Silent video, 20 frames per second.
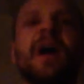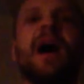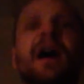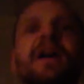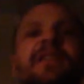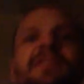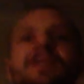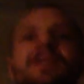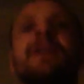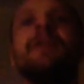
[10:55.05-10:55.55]

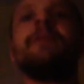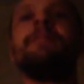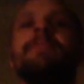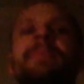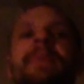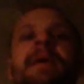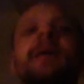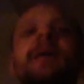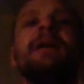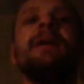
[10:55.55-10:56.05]
guys,
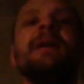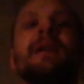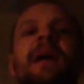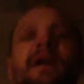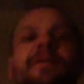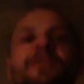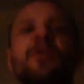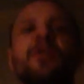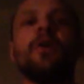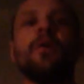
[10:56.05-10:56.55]

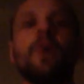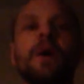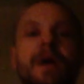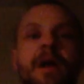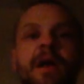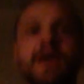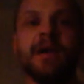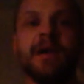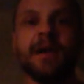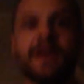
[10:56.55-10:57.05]
good
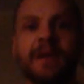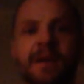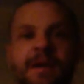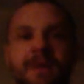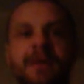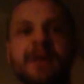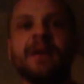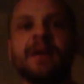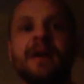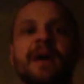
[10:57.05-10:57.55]
one.
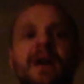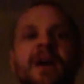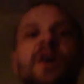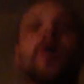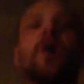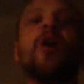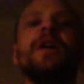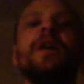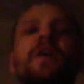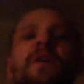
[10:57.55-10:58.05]

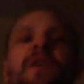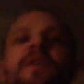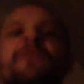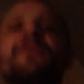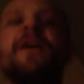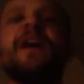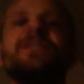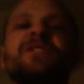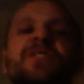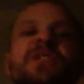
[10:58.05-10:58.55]
Cardio
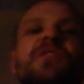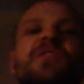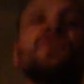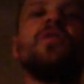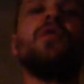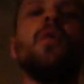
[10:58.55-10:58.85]
confessions